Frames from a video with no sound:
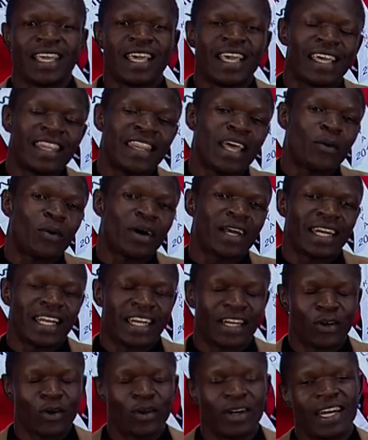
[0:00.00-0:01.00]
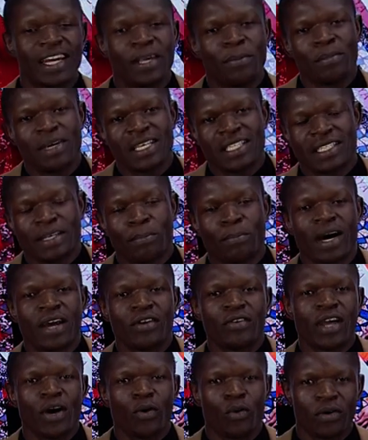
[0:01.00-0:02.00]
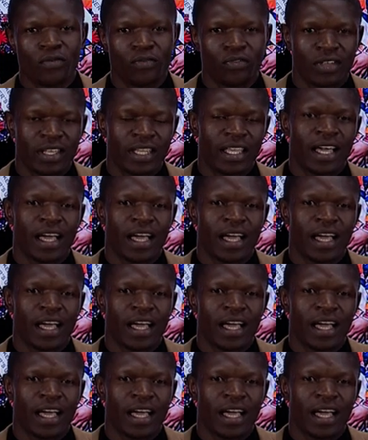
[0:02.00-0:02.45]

the one and only Miss Maria Wavinya.